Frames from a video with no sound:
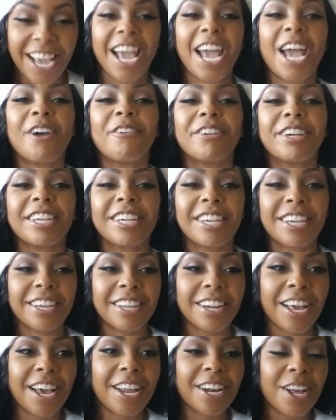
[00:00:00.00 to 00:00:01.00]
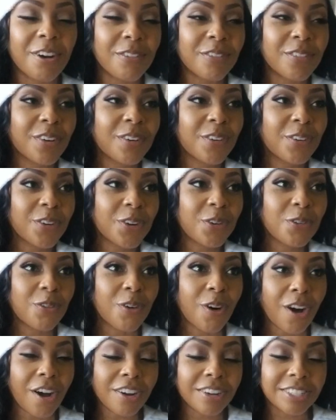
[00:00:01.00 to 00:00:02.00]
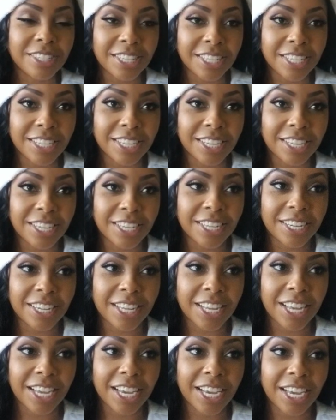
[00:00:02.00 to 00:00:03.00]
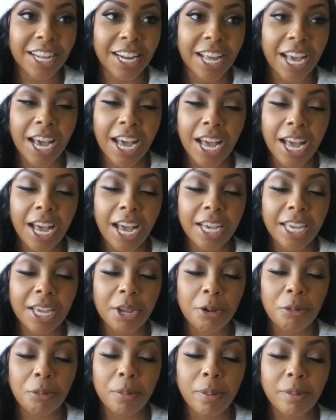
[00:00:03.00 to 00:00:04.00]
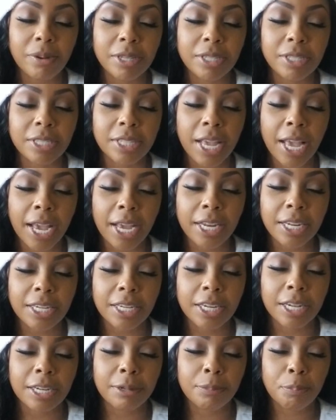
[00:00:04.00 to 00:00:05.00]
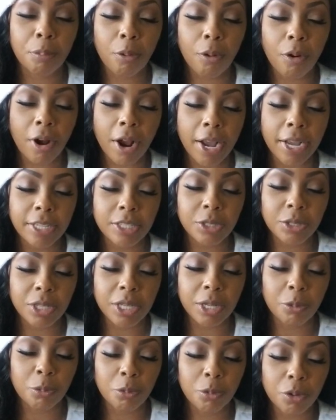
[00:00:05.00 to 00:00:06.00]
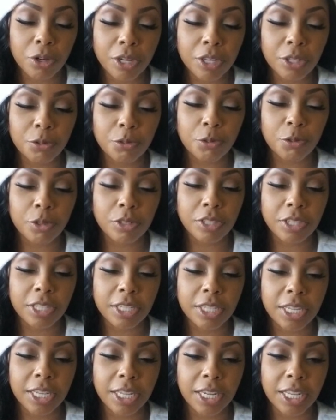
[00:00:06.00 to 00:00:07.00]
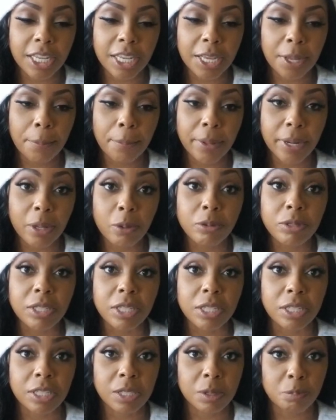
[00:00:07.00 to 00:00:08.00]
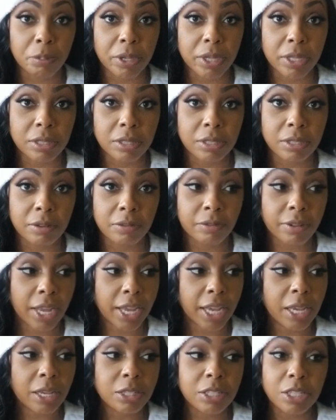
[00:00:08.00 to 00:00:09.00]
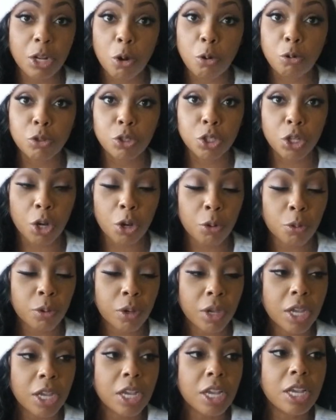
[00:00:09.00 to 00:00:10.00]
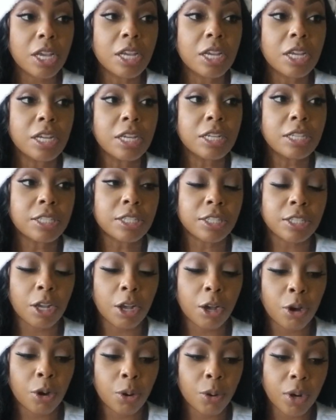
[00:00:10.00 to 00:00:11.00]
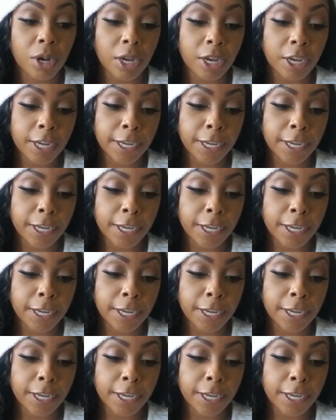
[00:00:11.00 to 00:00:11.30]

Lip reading: and we get out, and I remember we walked in, and I can't remember exactly the price it was for us to get in, but it was expensive. Like, it's no joke. So,